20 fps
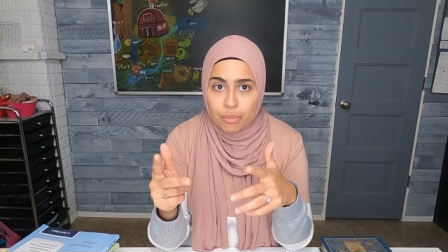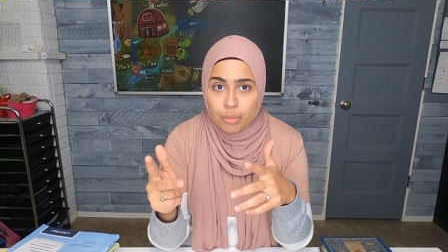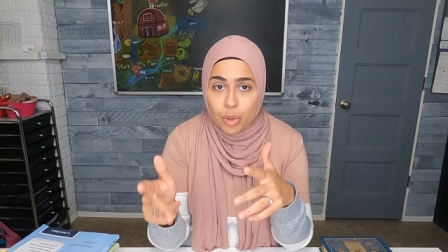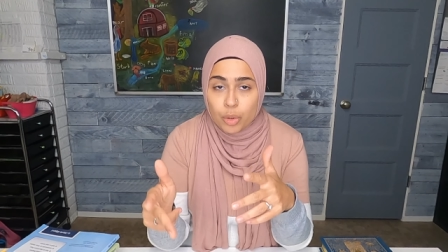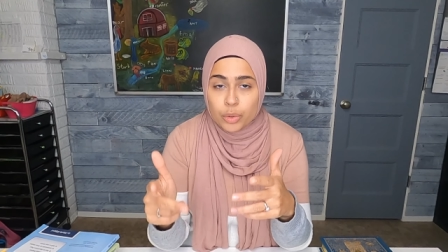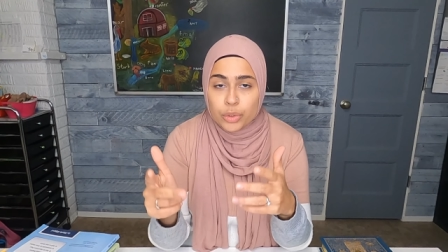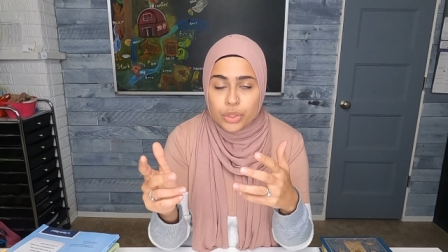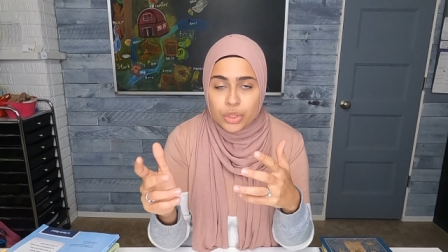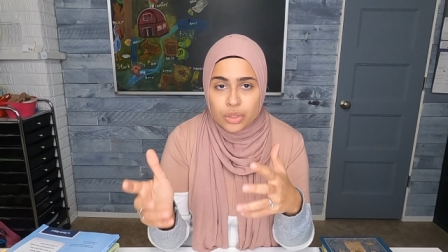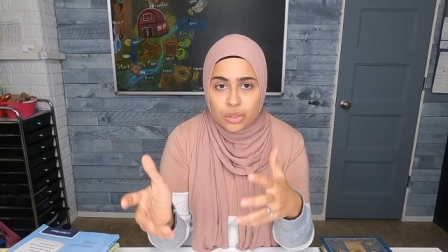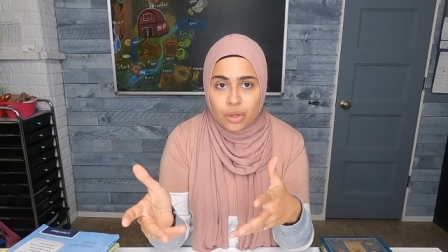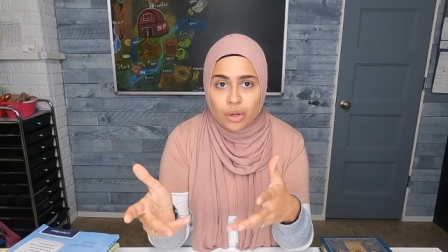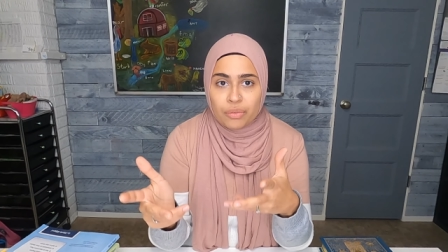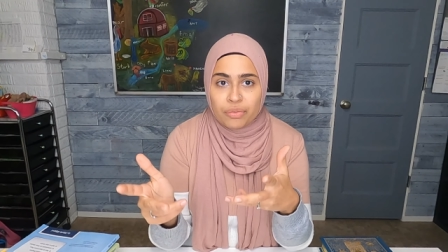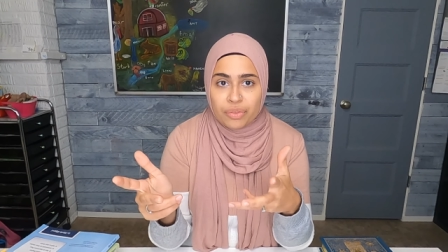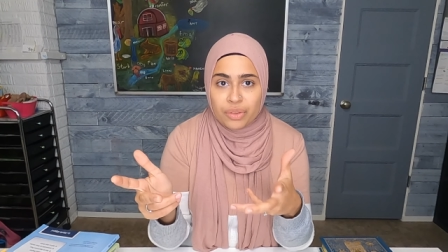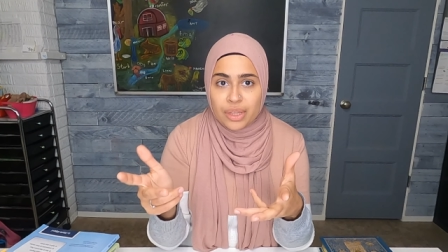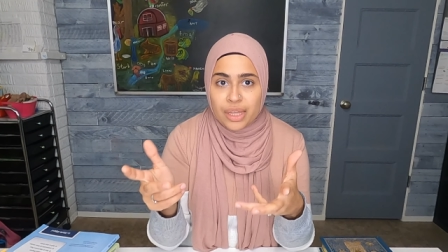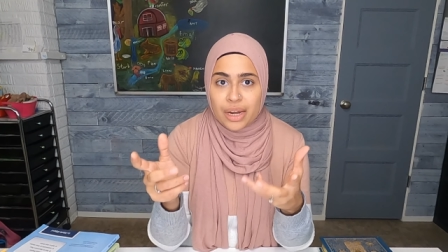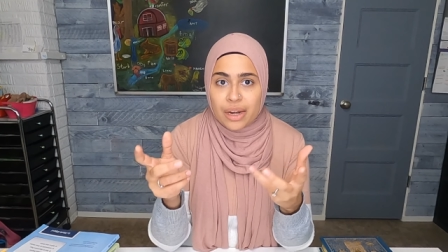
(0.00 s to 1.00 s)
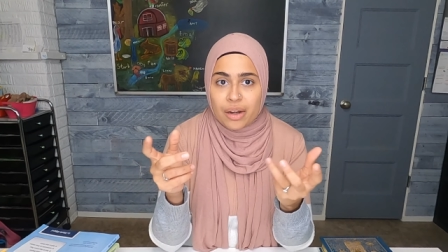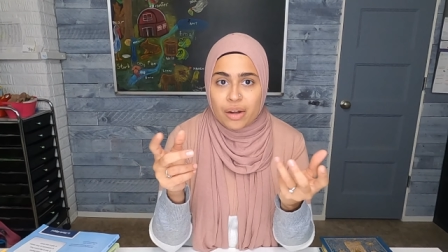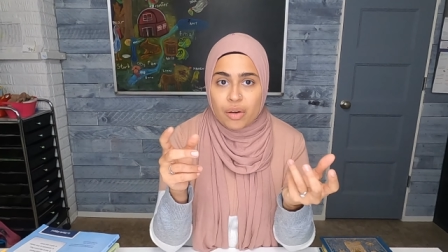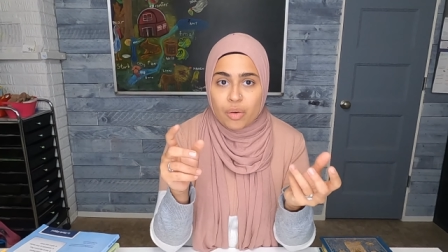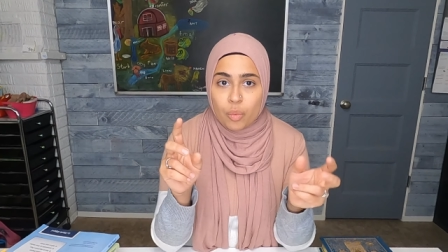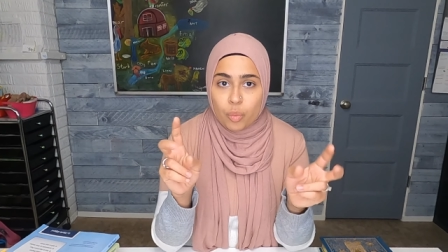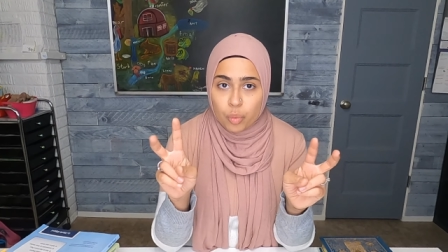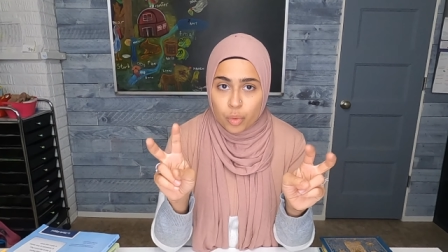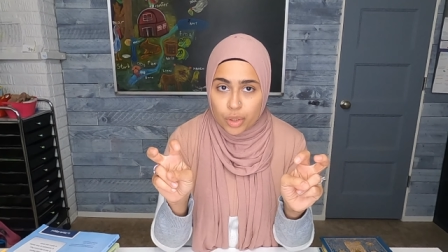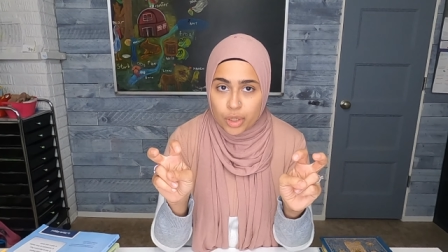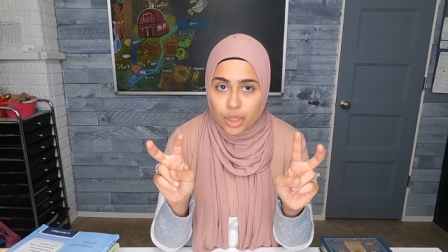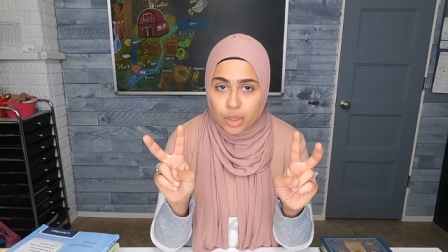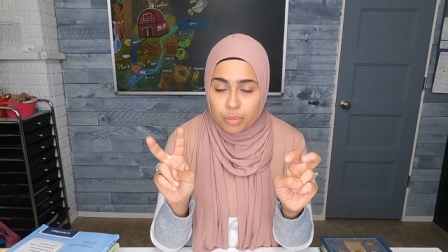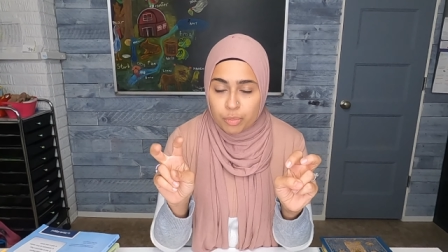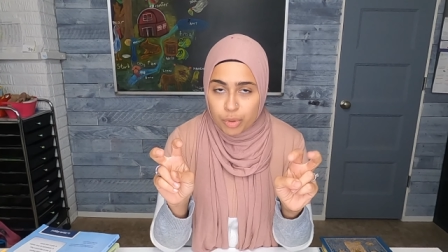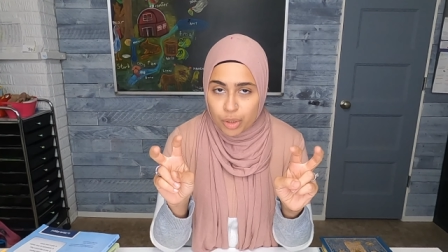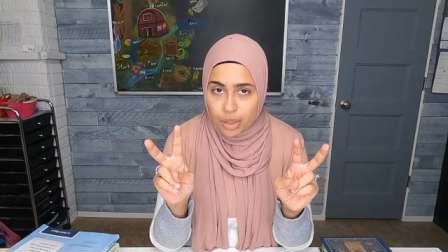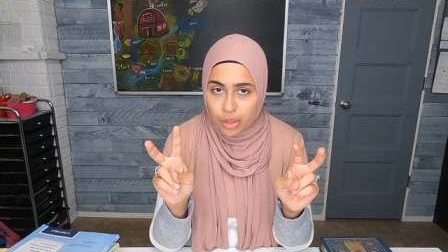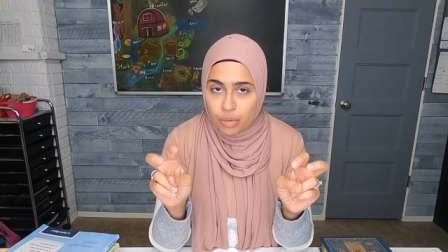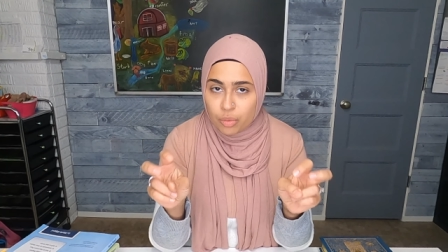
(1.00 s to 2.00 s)
most of their
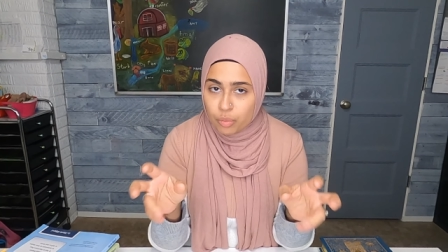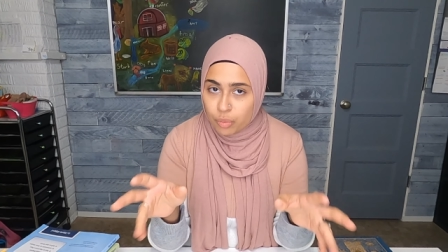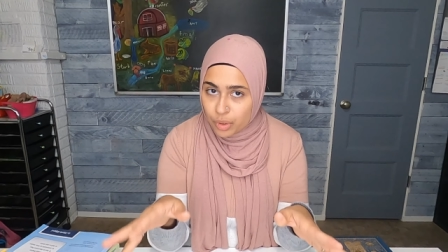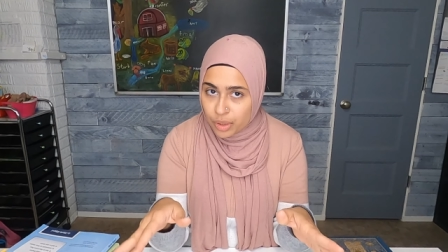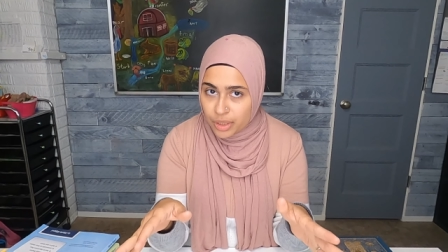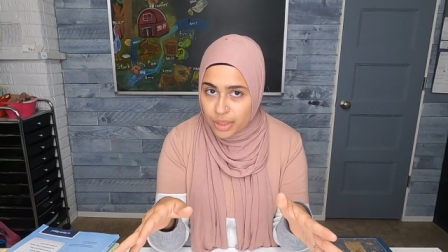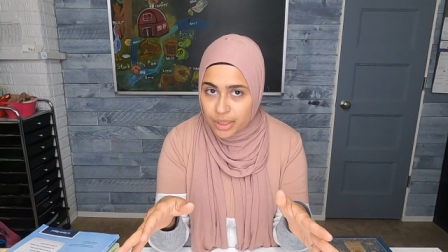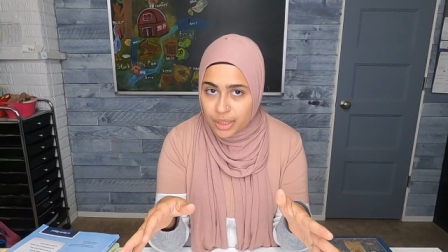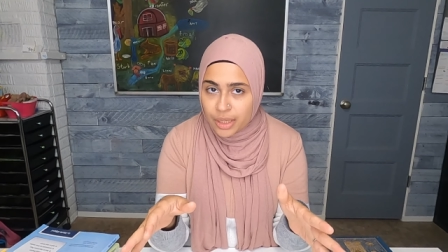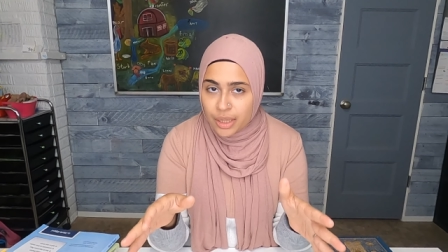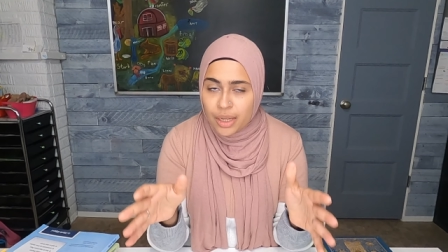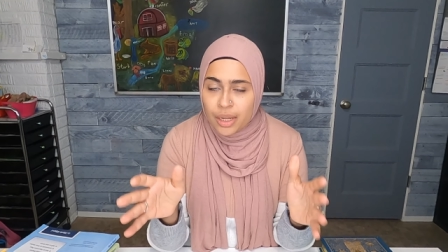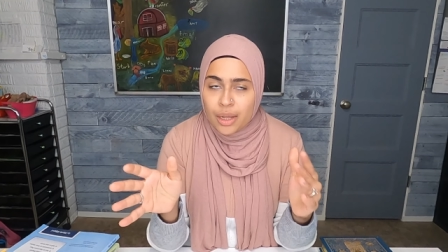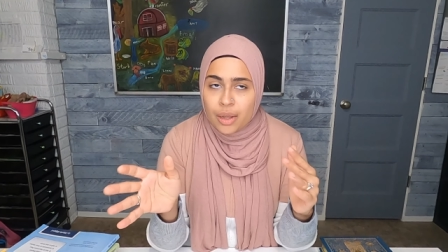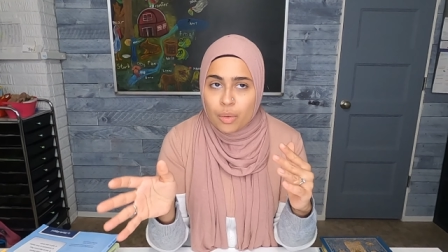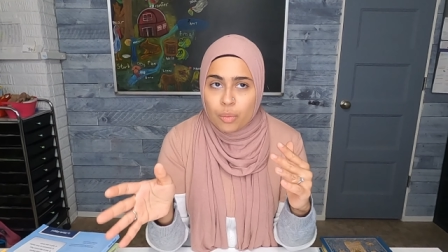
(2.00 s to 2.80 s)
workbook work